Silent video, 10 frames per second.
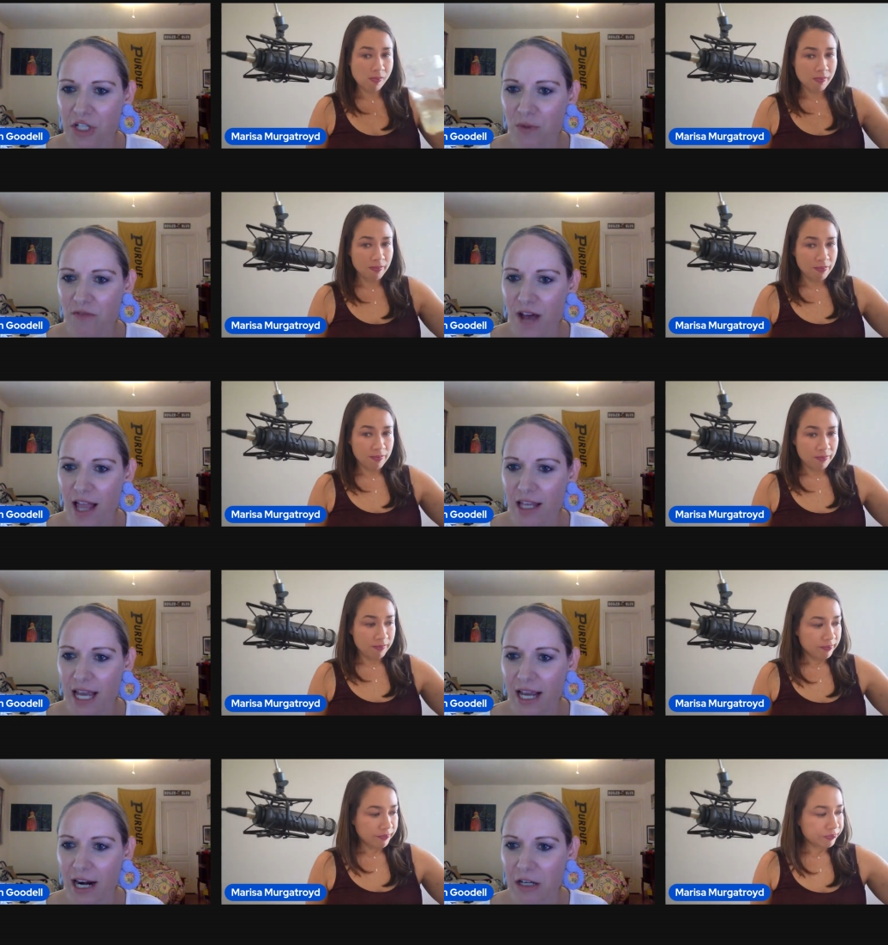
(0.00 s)
Speaker 1: do we
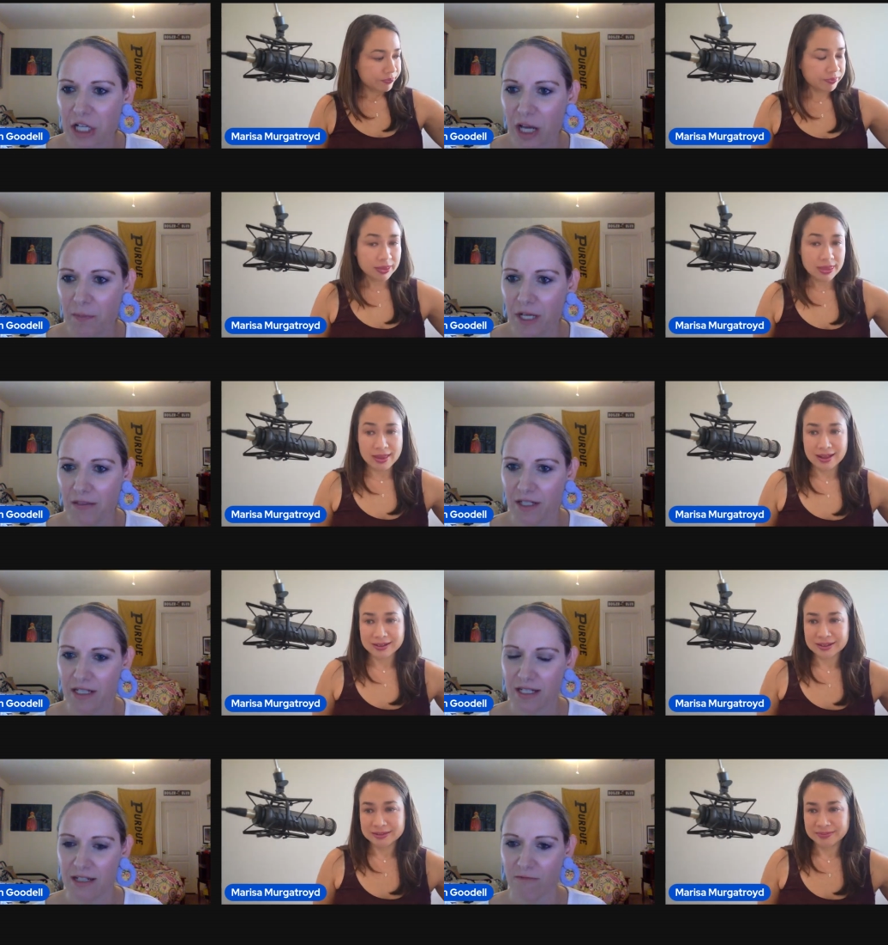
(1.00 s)
validate our topic that
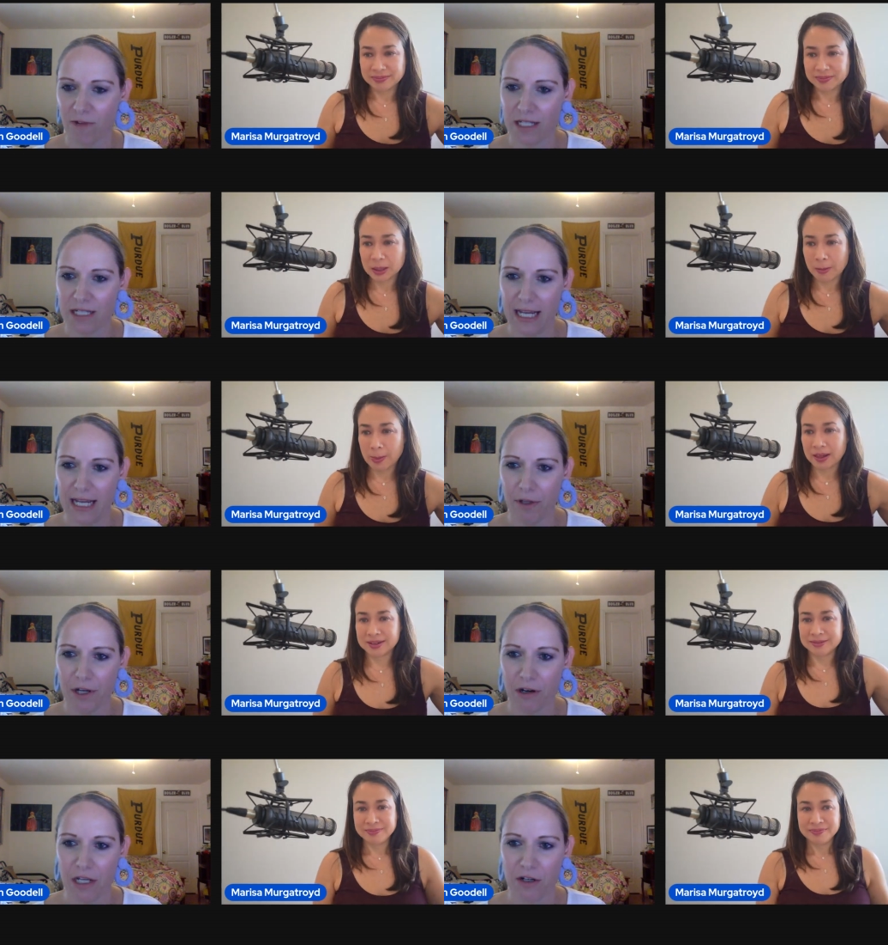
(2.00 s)
doesn't resonate with
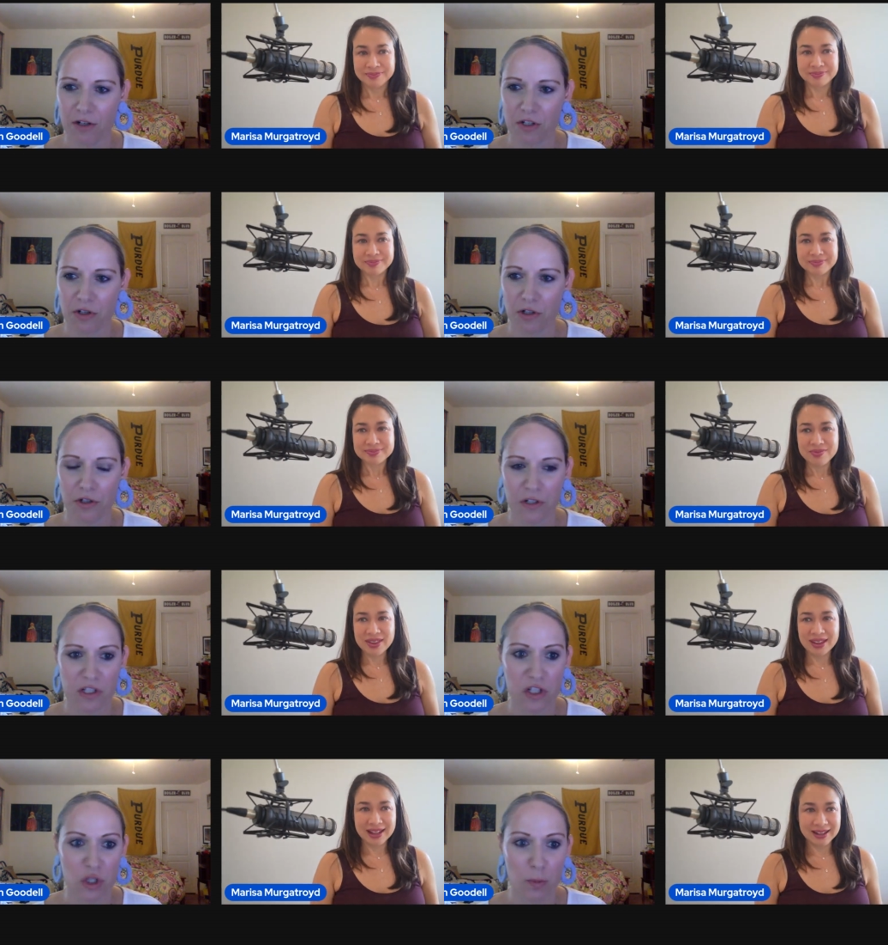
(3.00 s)
our inner circle?
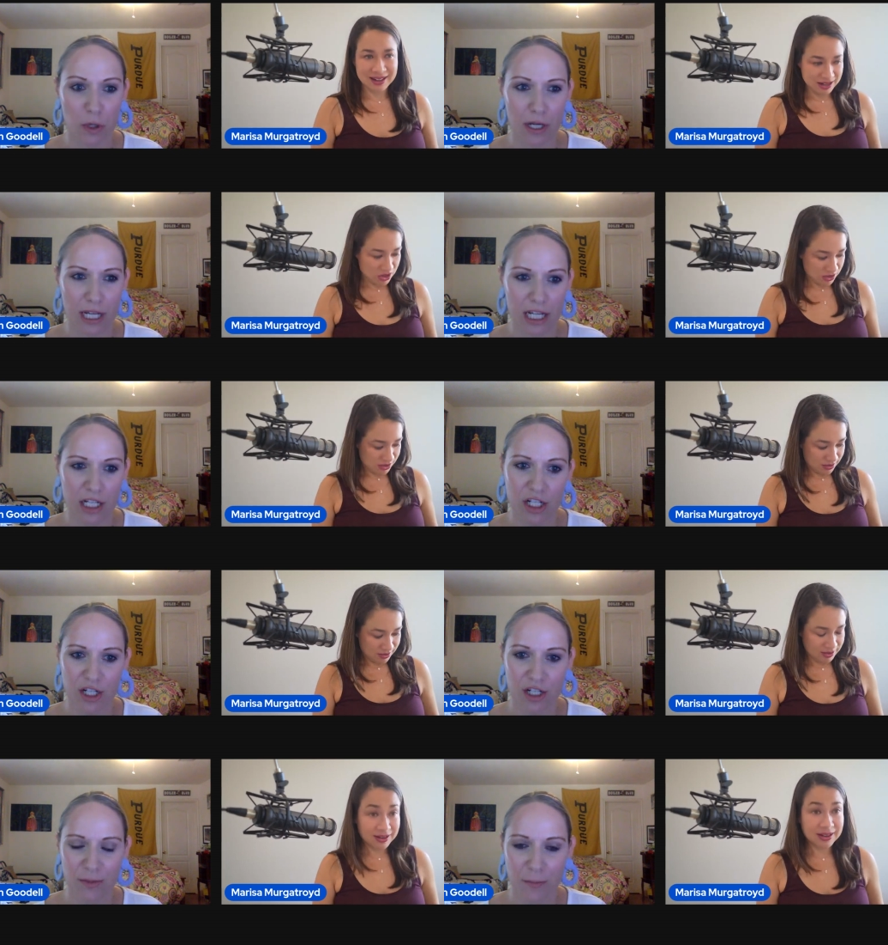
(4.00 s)
It's super
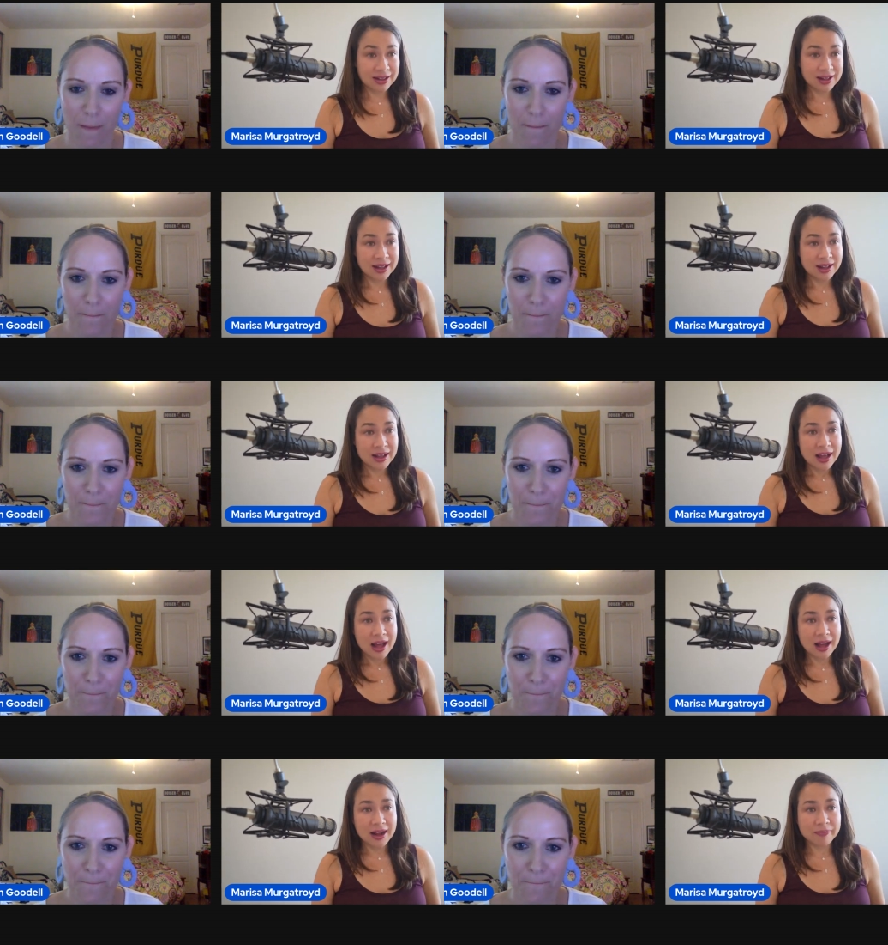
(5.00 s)
niche.
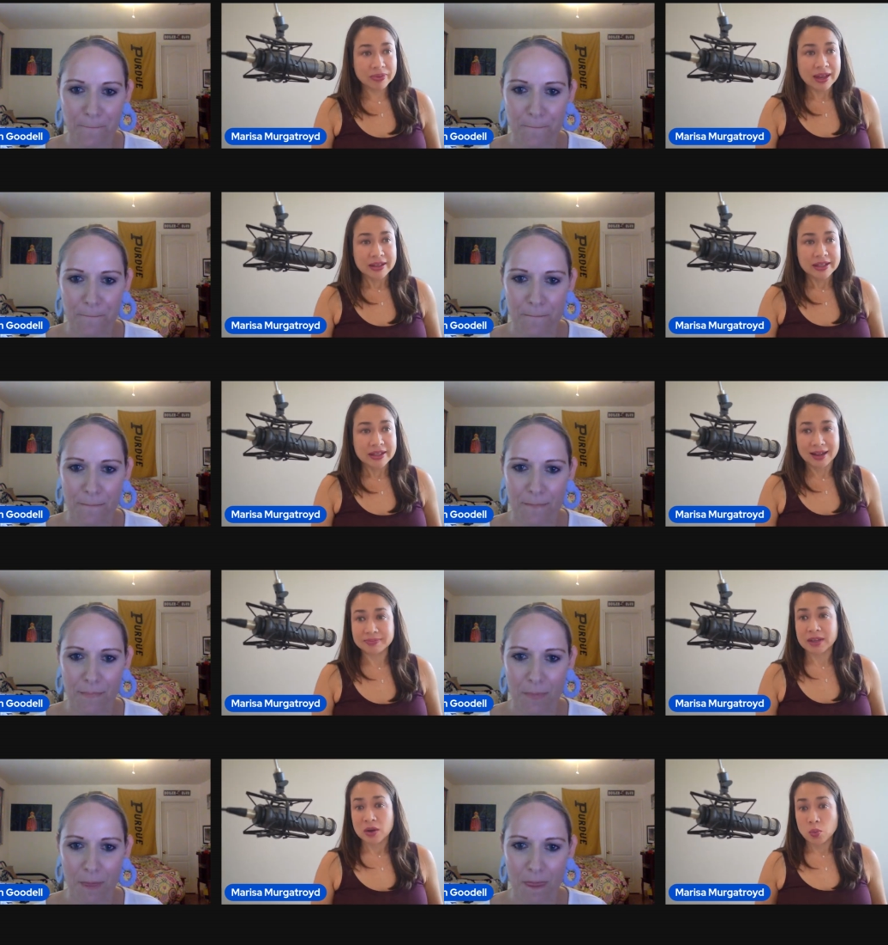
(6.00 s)
Speaker 2: Um, yeah.
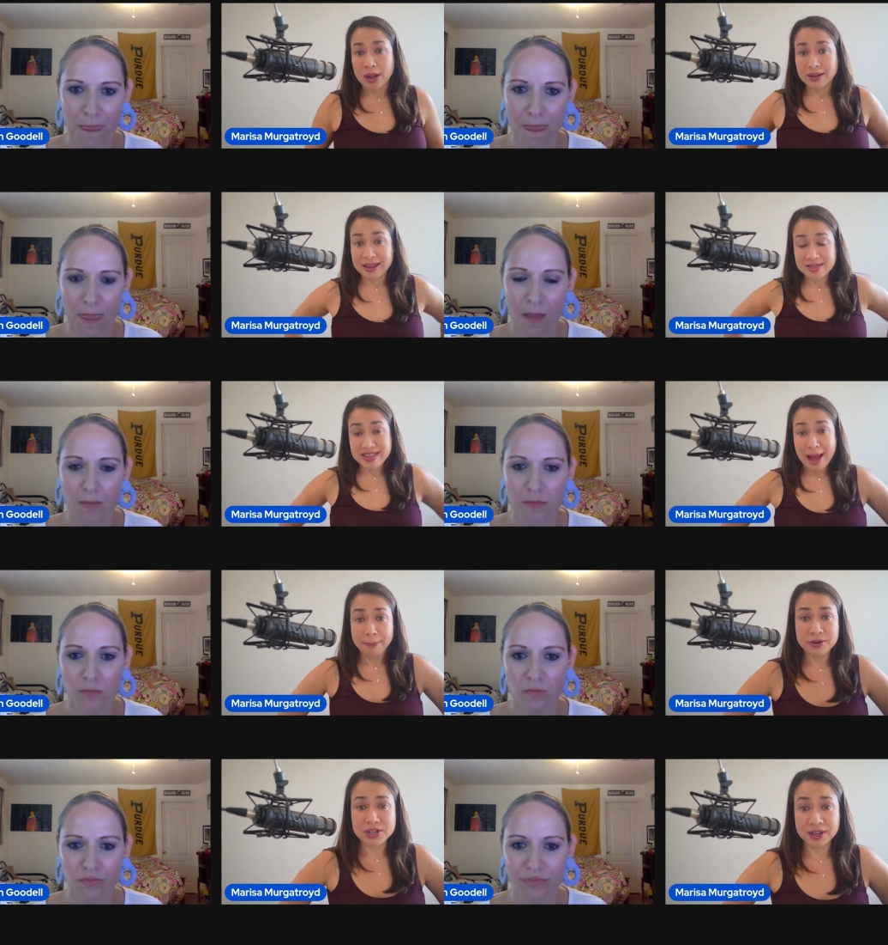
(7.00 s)
Well, in that
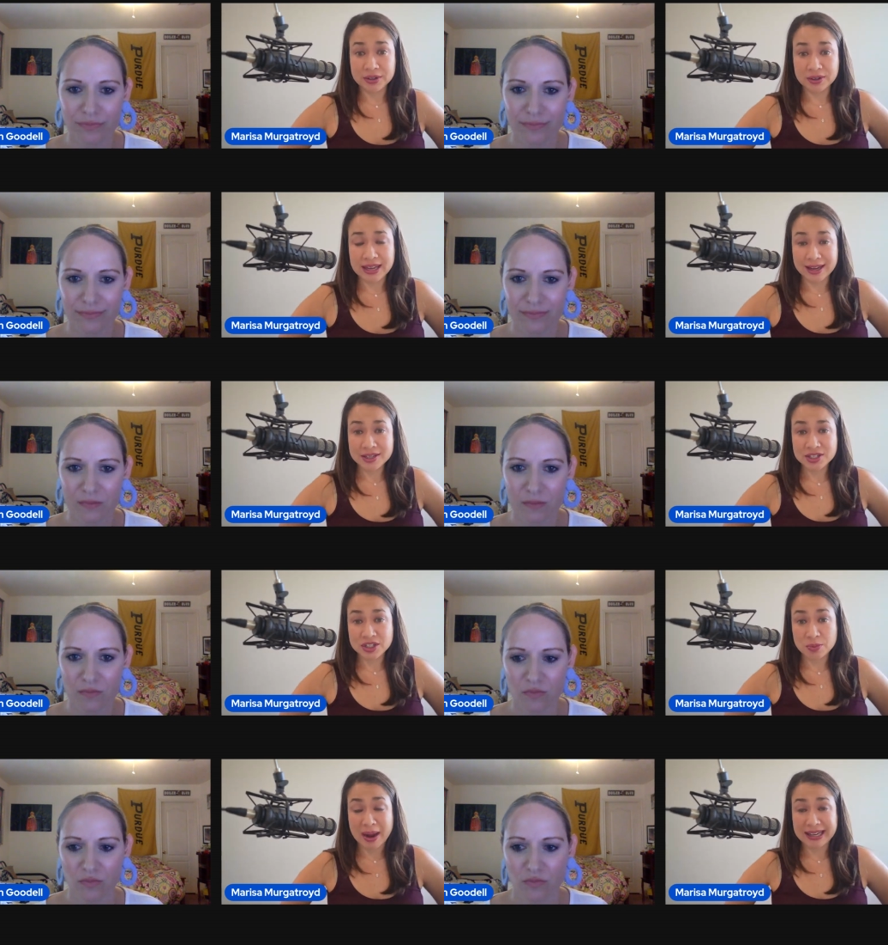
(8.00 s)
particular case, you
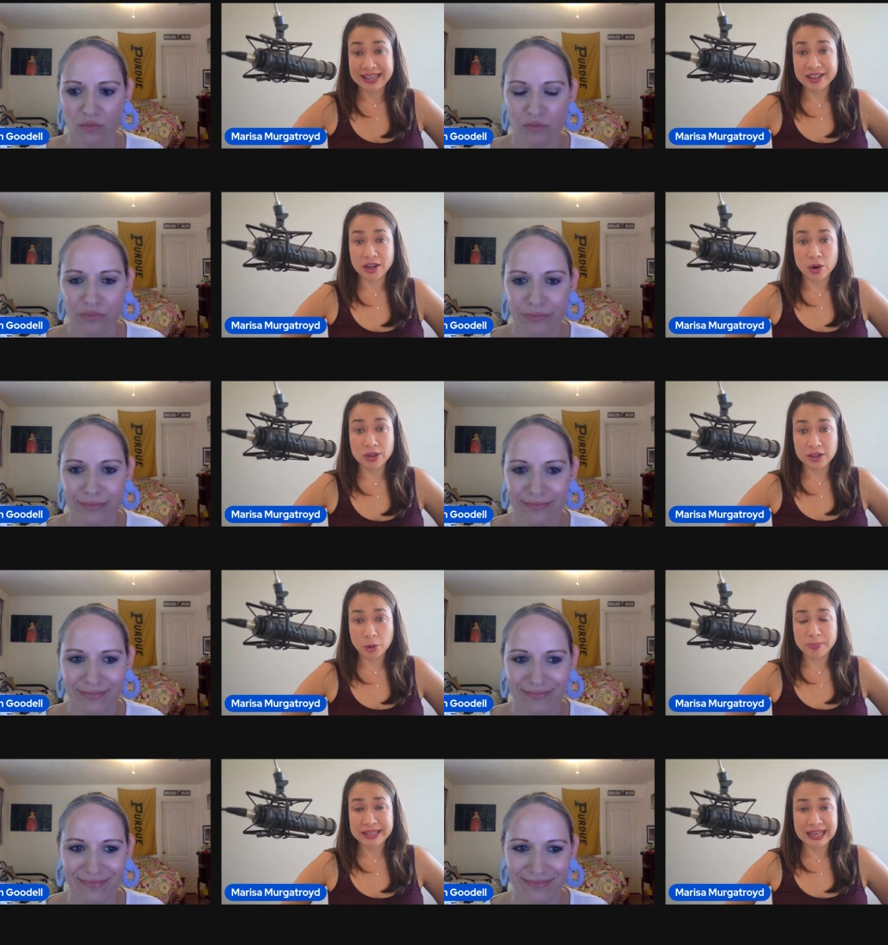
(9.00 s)
might need to go a little
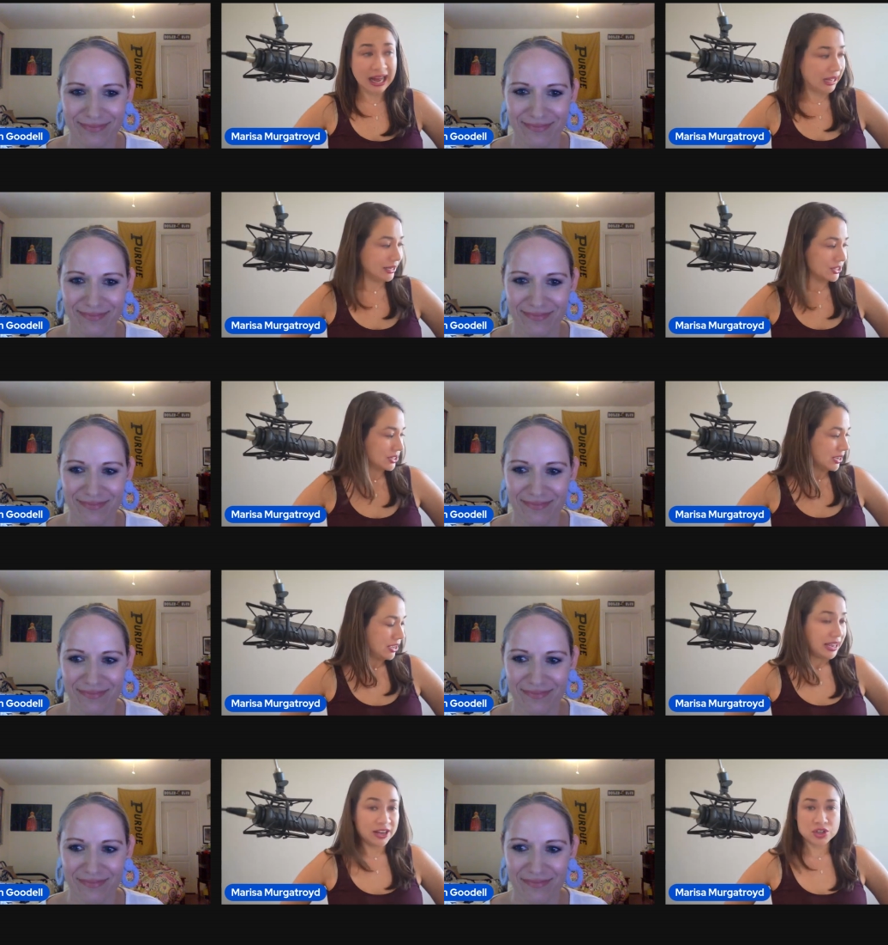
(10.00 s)
beyond
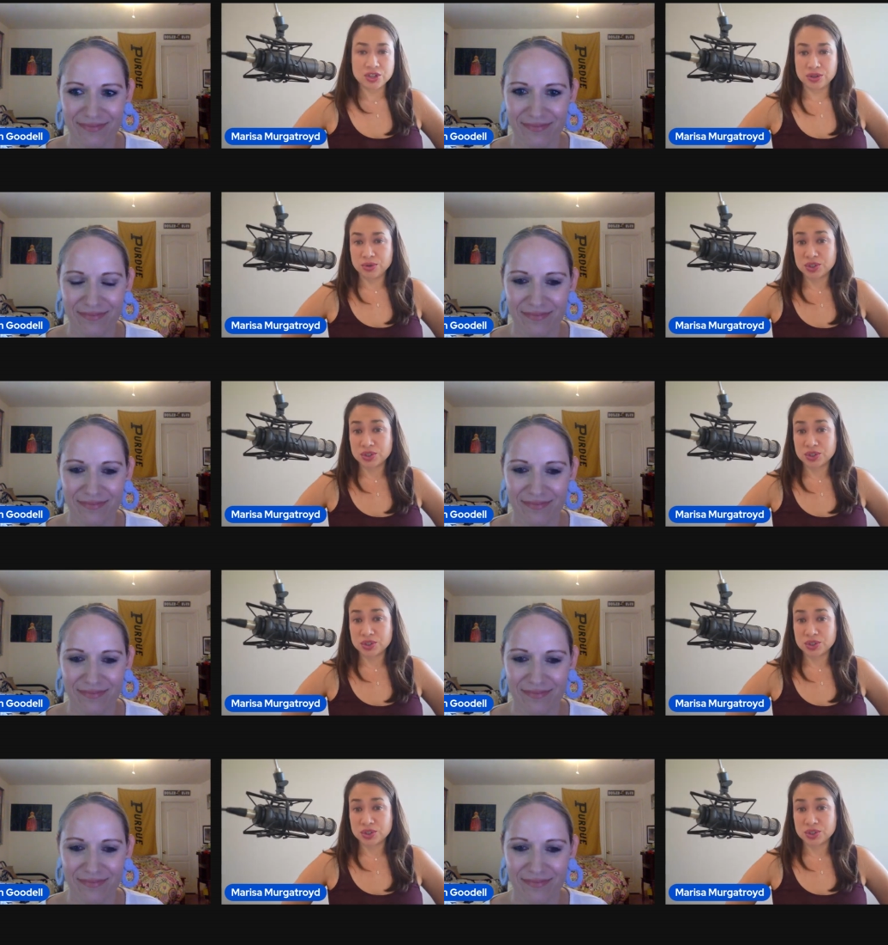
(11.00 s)
into,